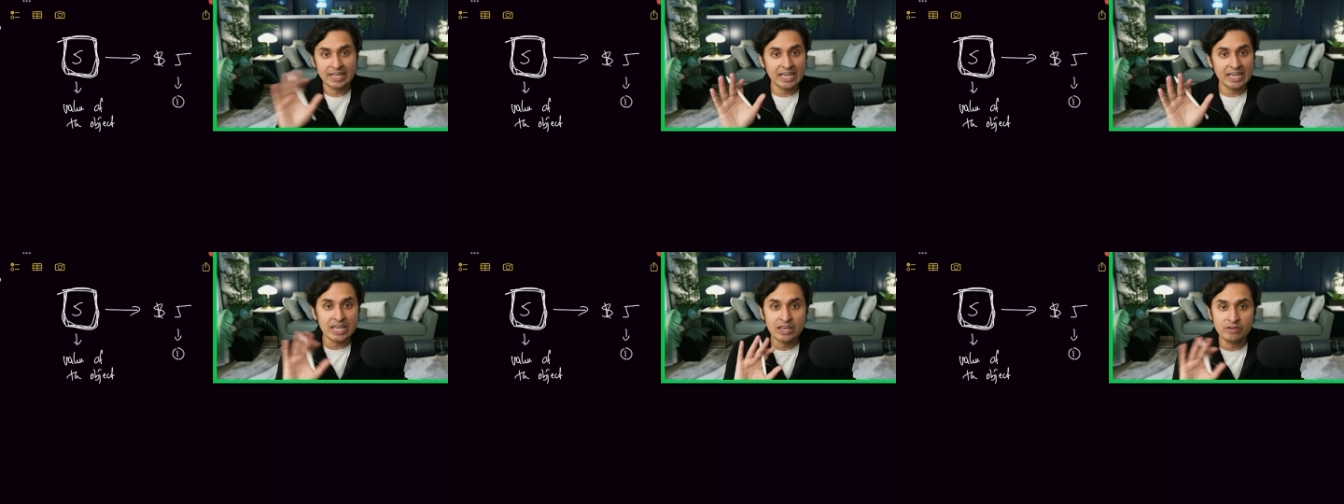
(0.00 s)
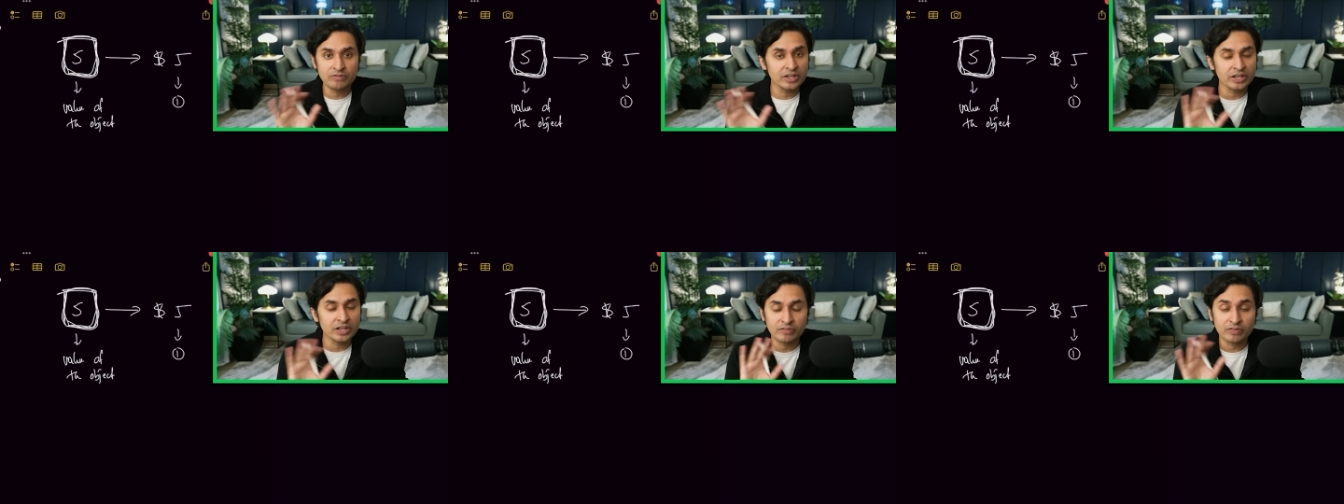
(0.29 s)

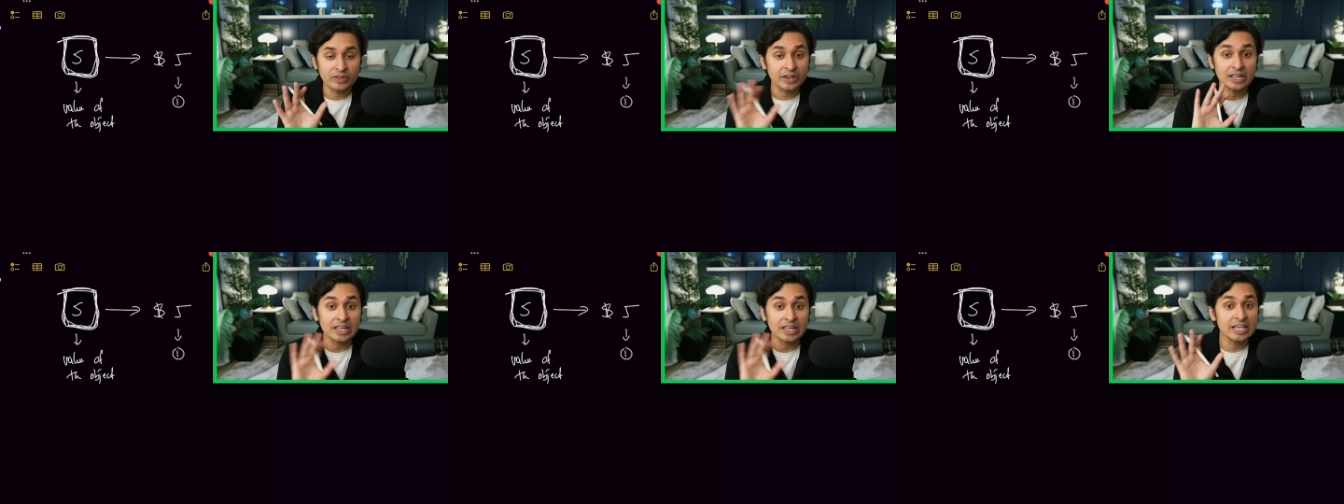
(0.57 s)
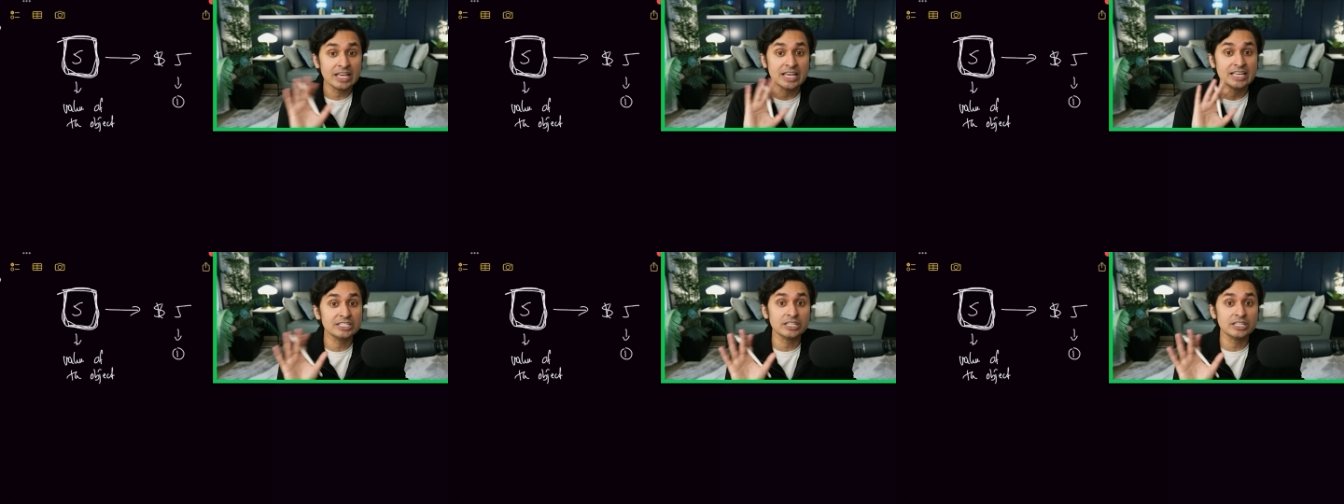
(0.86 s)
even if it
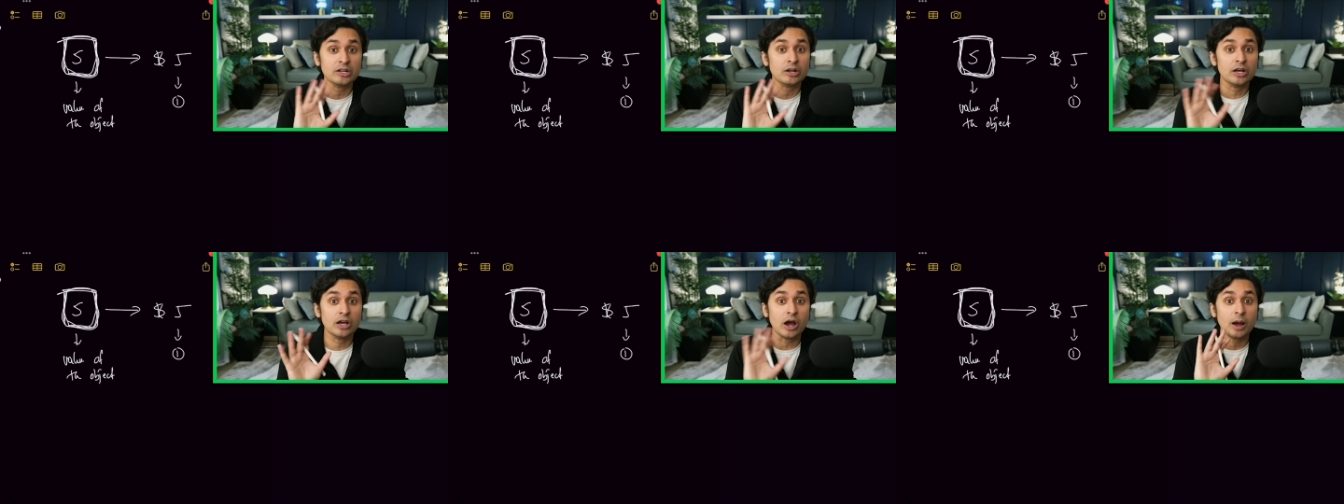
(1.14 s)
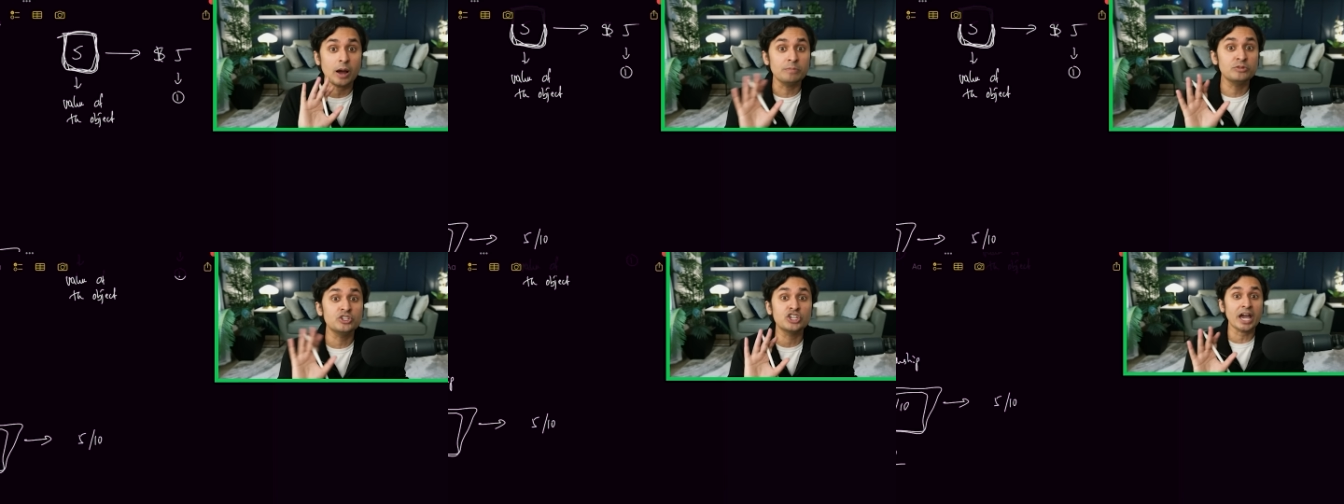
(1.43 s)
is it
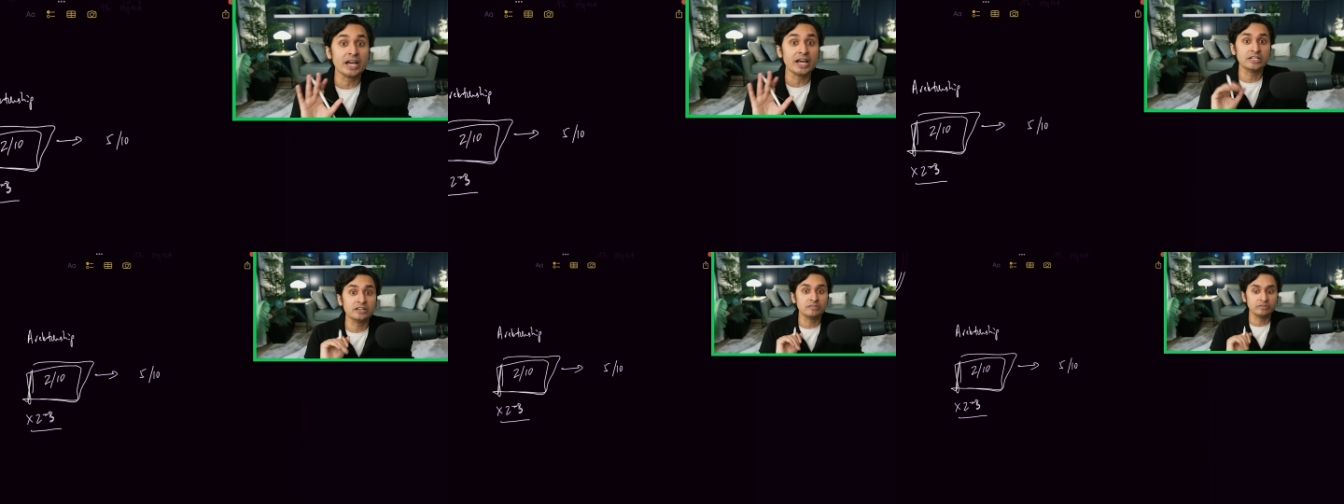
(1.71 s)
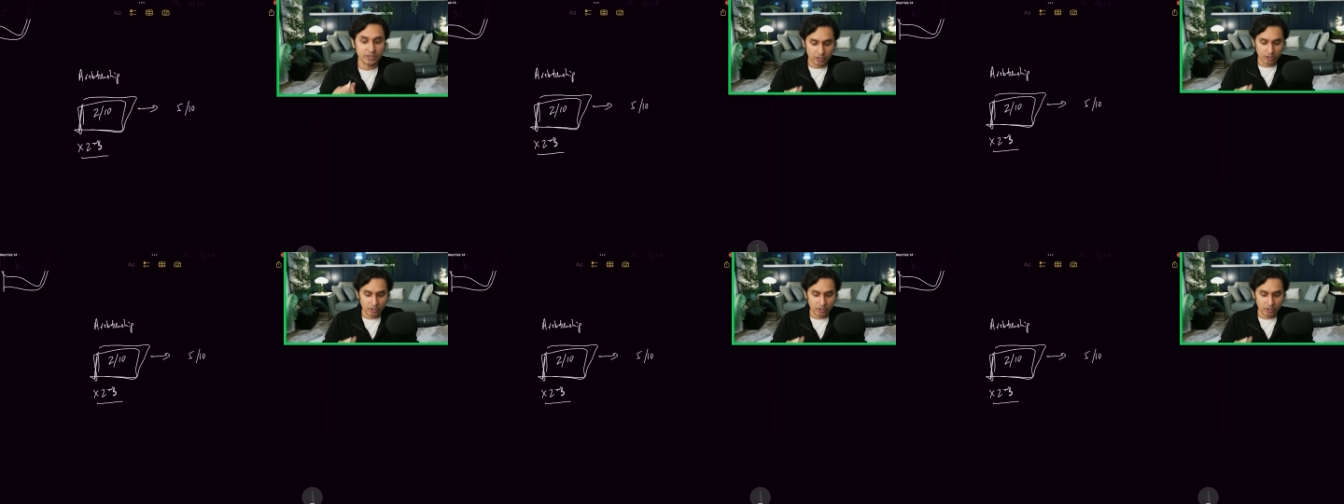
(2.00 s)
objectively